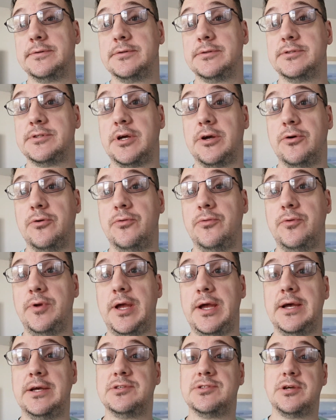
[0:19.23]
So
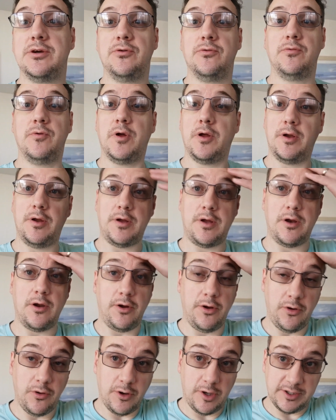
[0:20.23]
yeah, a
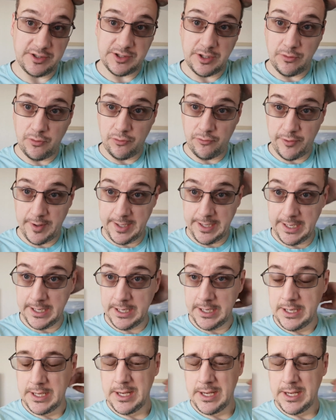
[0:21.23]
lot of you guys know already.